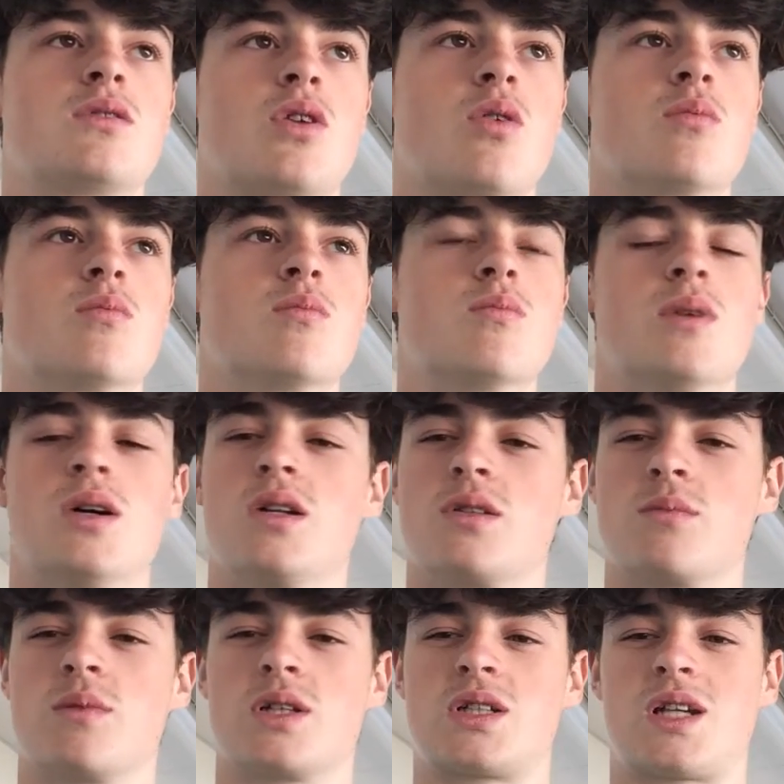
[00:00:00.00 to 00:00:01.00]
don't burn
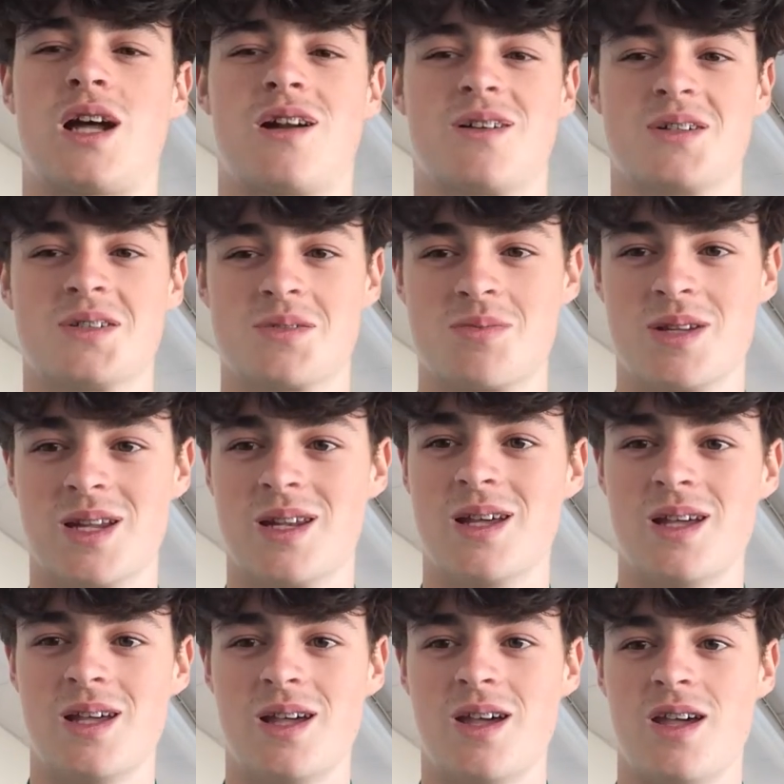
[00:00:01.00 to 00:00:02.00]
as much calories, but then
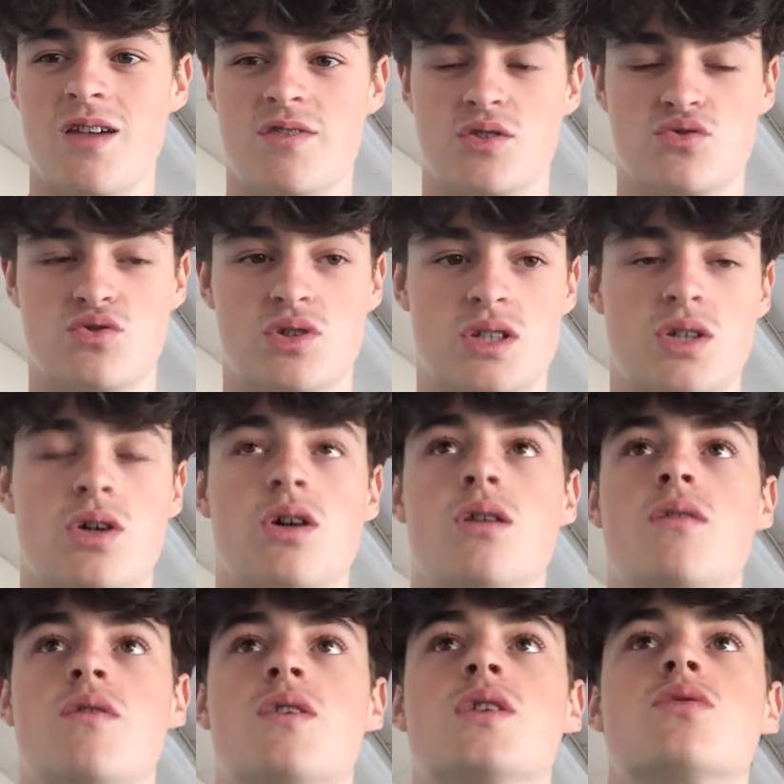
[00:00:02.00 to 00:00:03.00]
if it's really
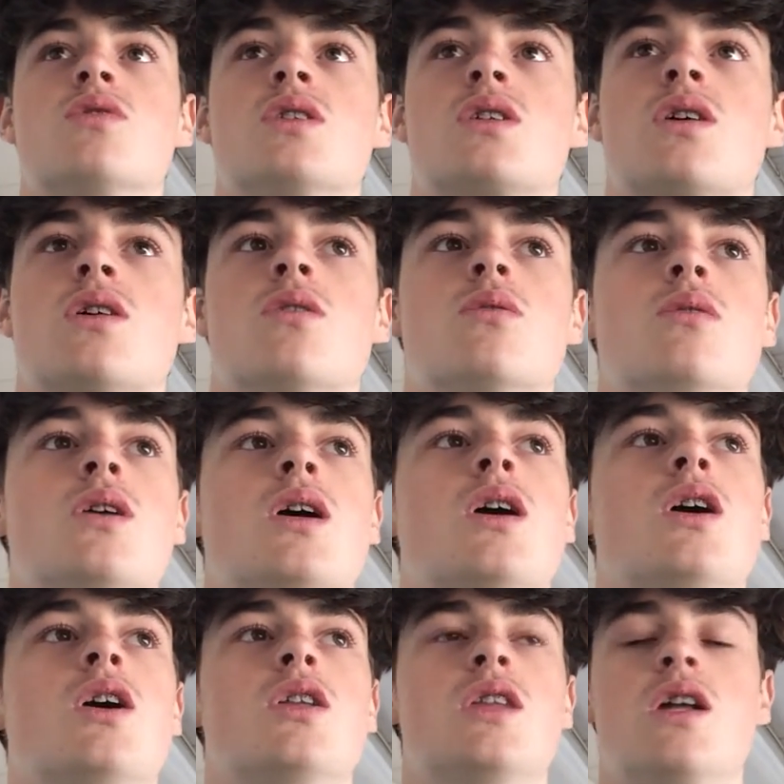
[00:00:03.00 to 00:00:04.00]
hot, if it's really cold,
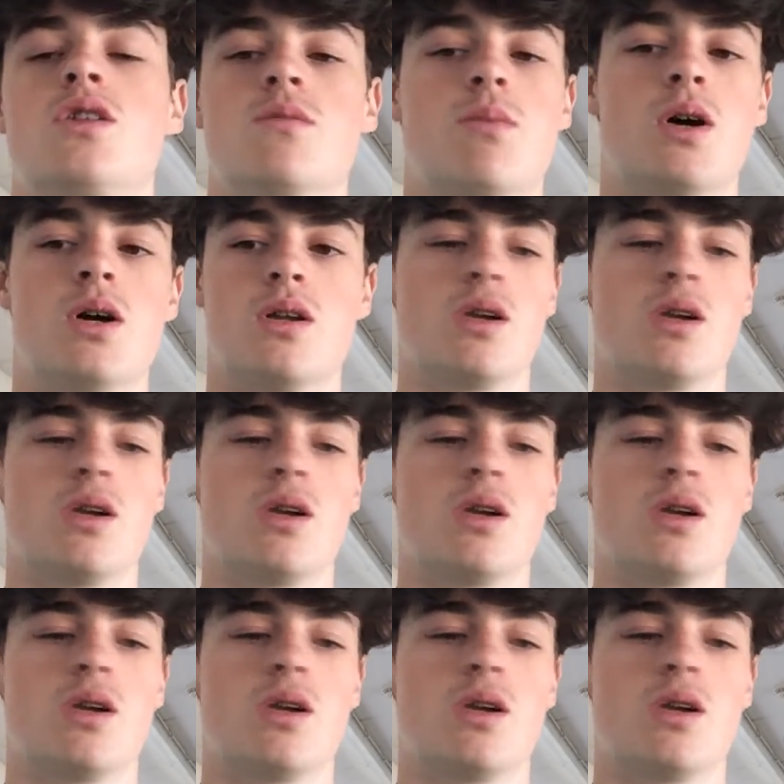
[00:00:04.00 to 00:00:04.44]
then you